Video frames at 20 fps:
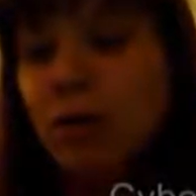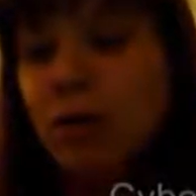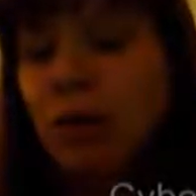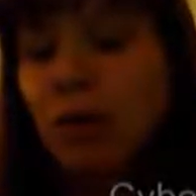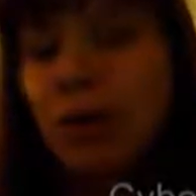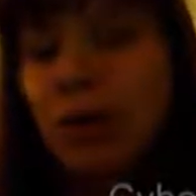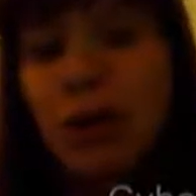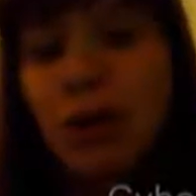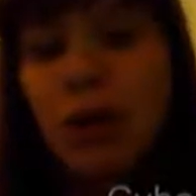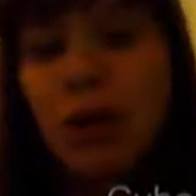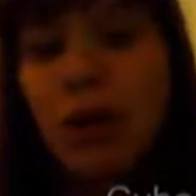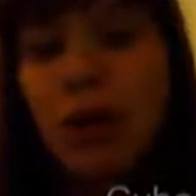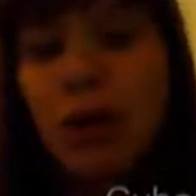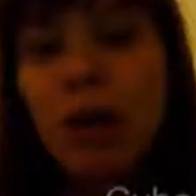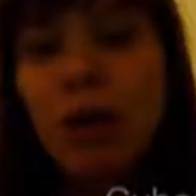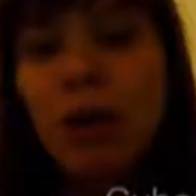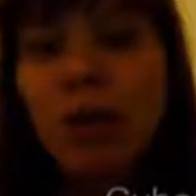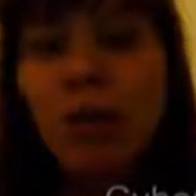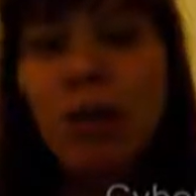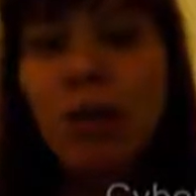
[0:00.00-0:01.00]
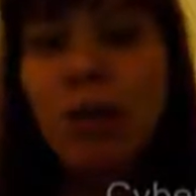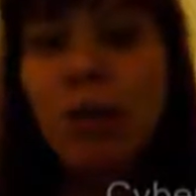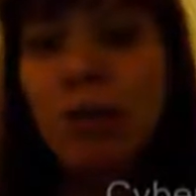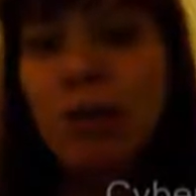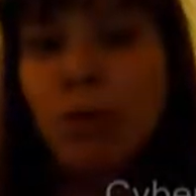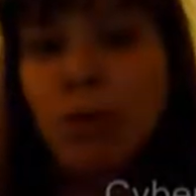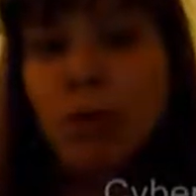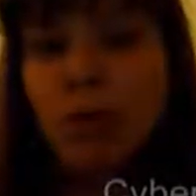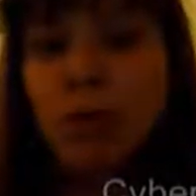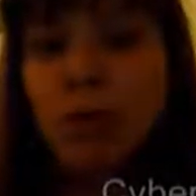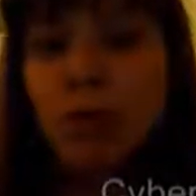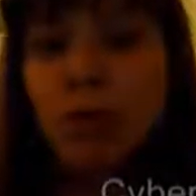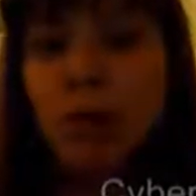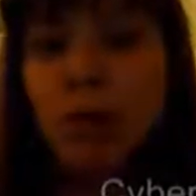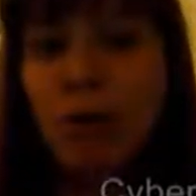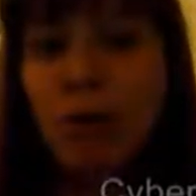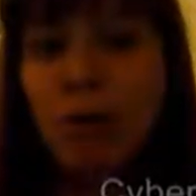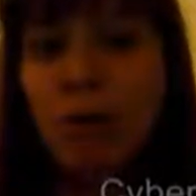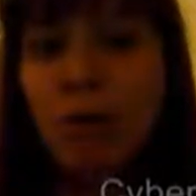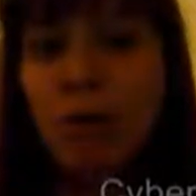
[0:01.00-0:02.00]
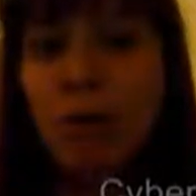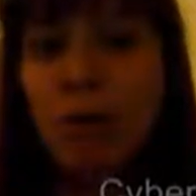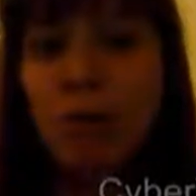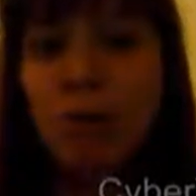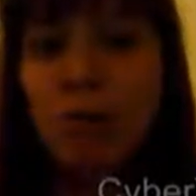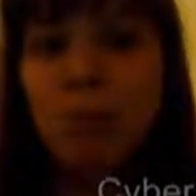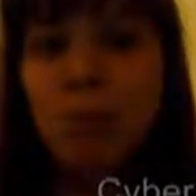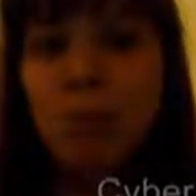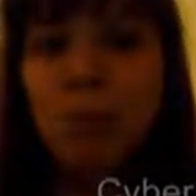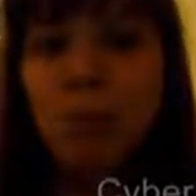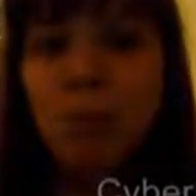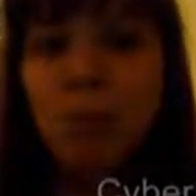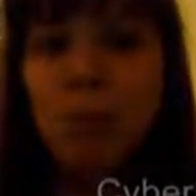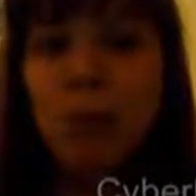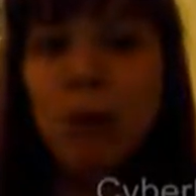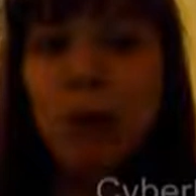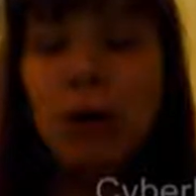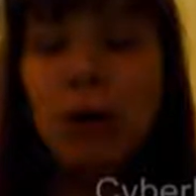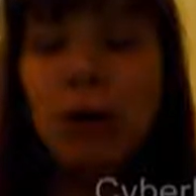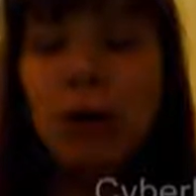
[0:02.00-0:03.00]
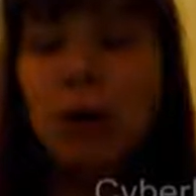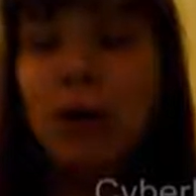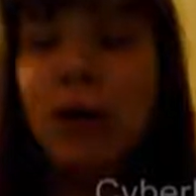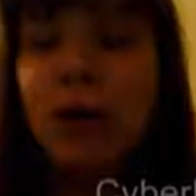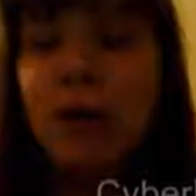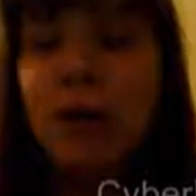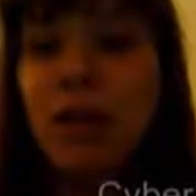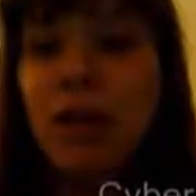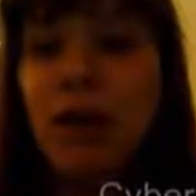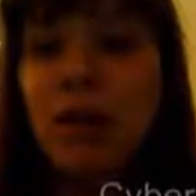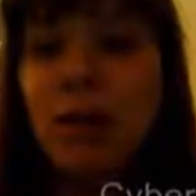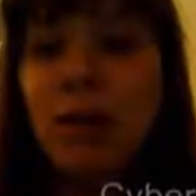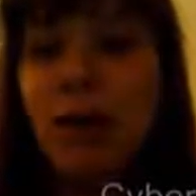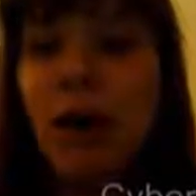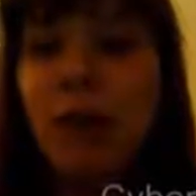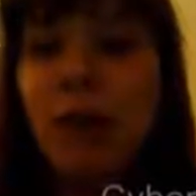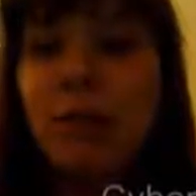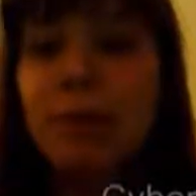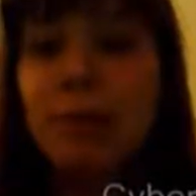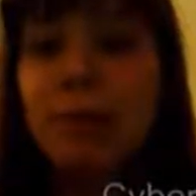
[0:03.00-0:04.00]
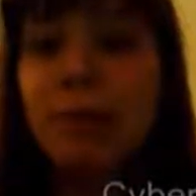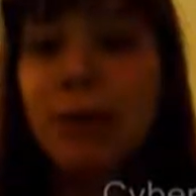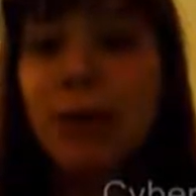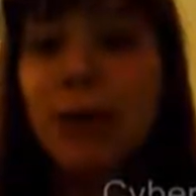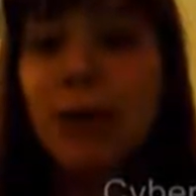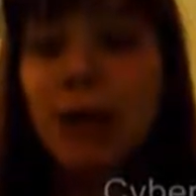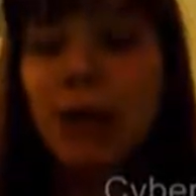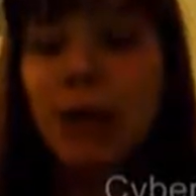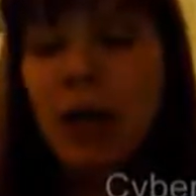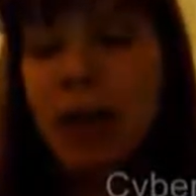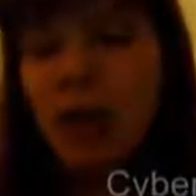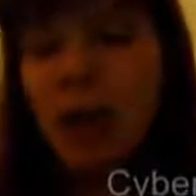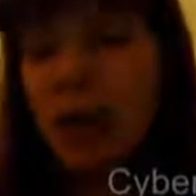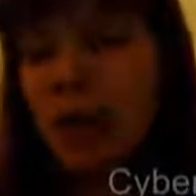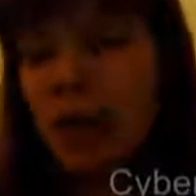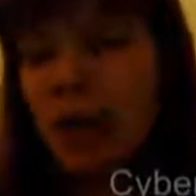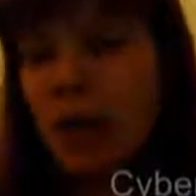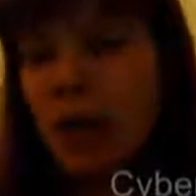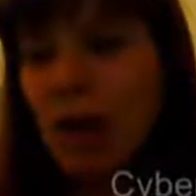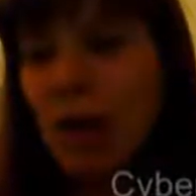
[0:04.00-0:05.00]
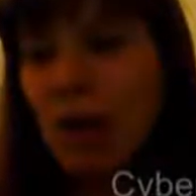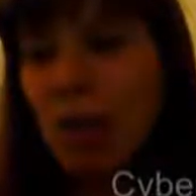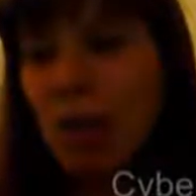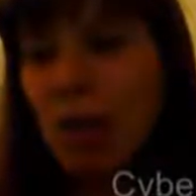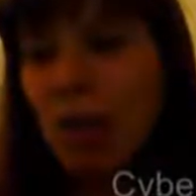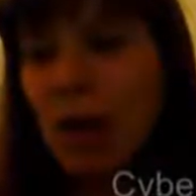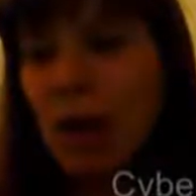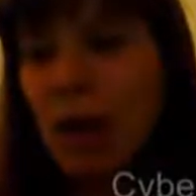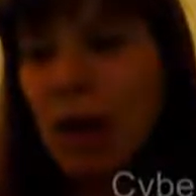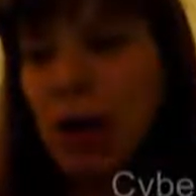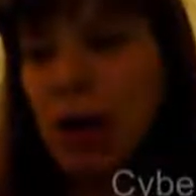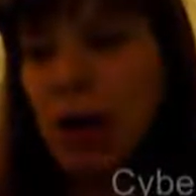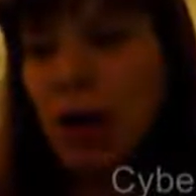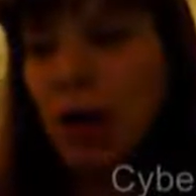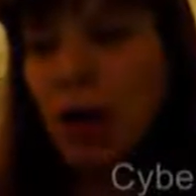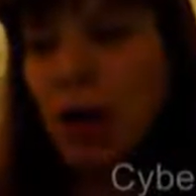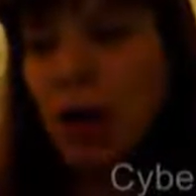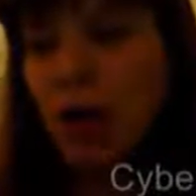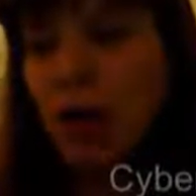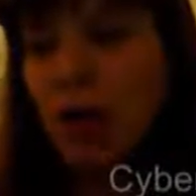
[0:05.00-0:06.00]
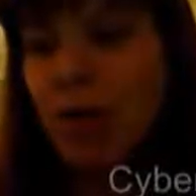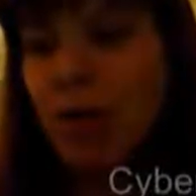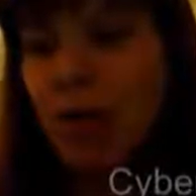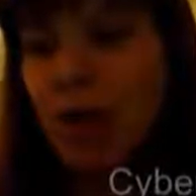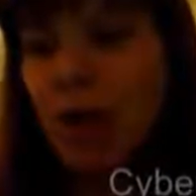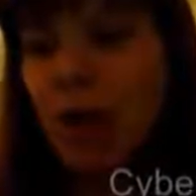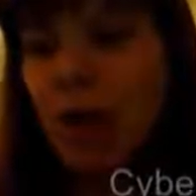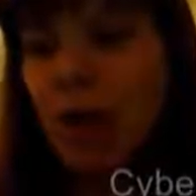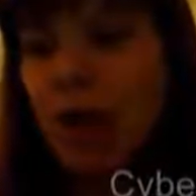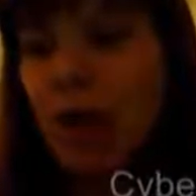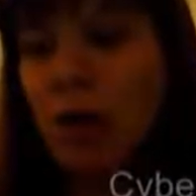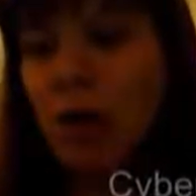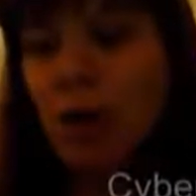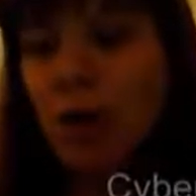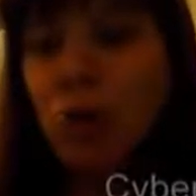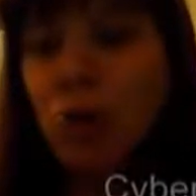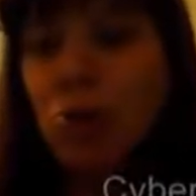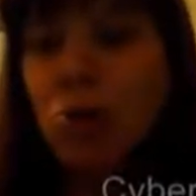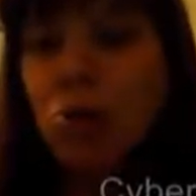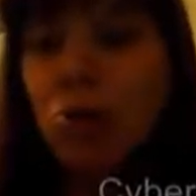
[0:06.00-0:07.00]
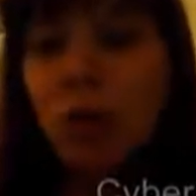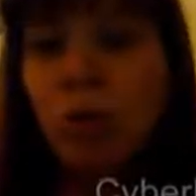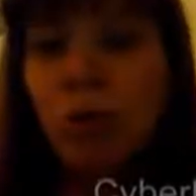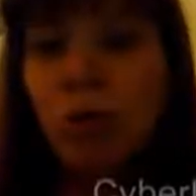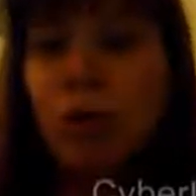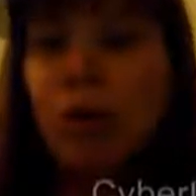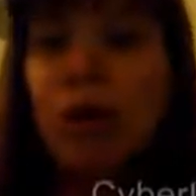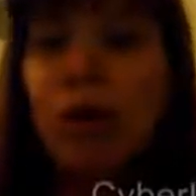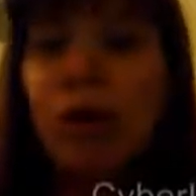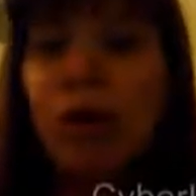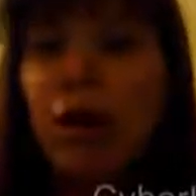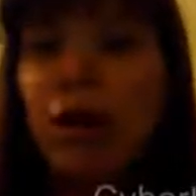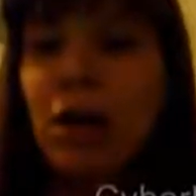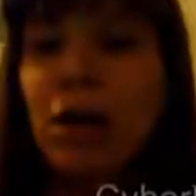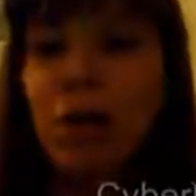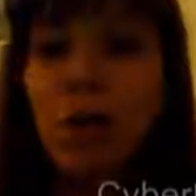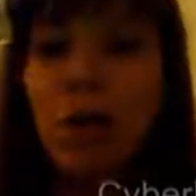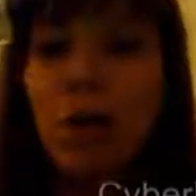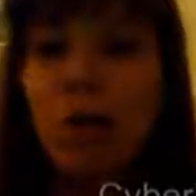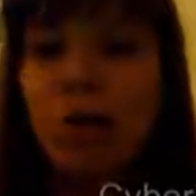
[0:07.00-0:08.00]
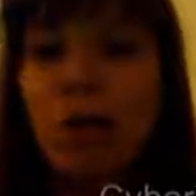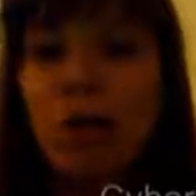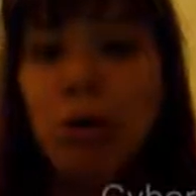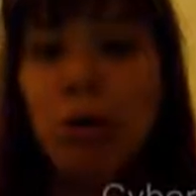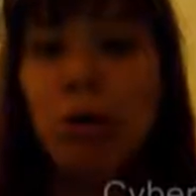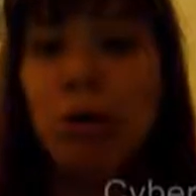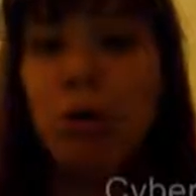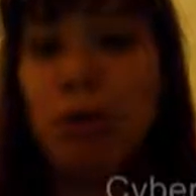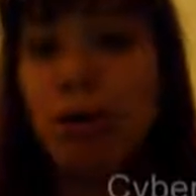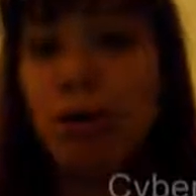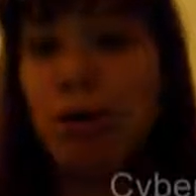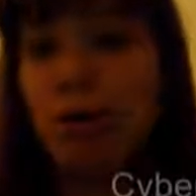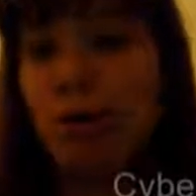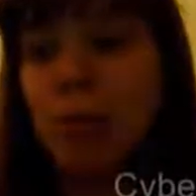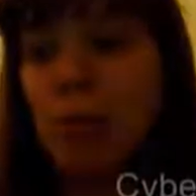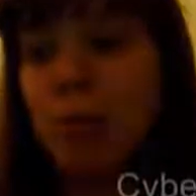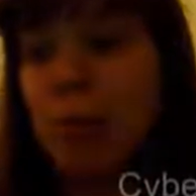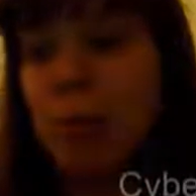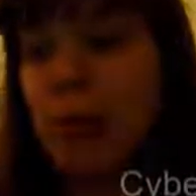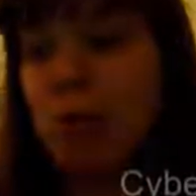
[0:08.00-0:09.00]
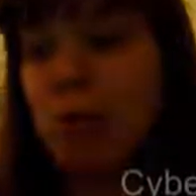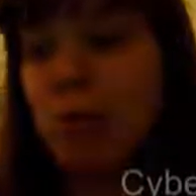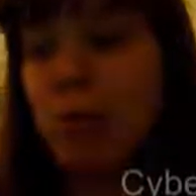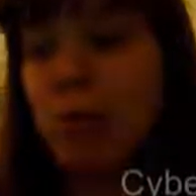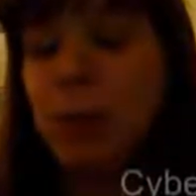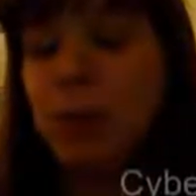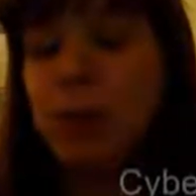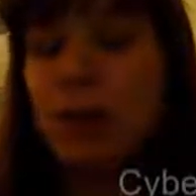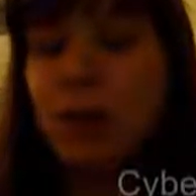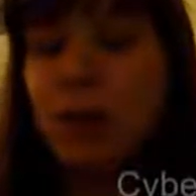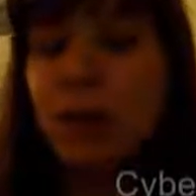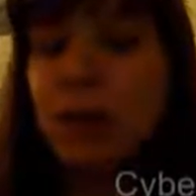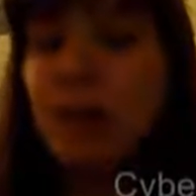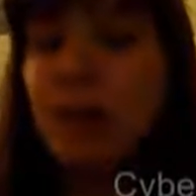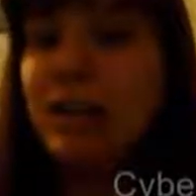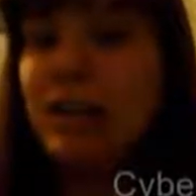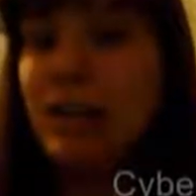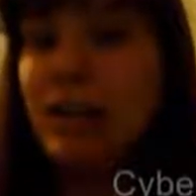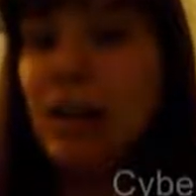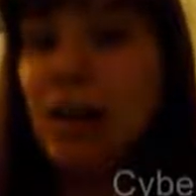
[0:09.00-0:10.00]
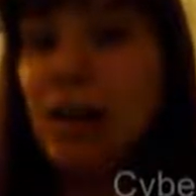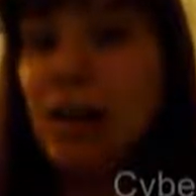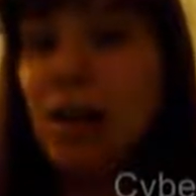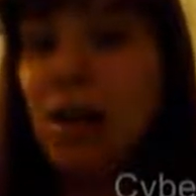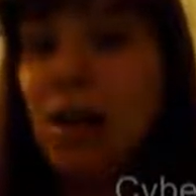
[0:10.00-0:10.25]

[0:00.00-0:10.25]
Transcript: they realized that their their parent had the same problem, and that's why they doled out as harsh as punishment as they did.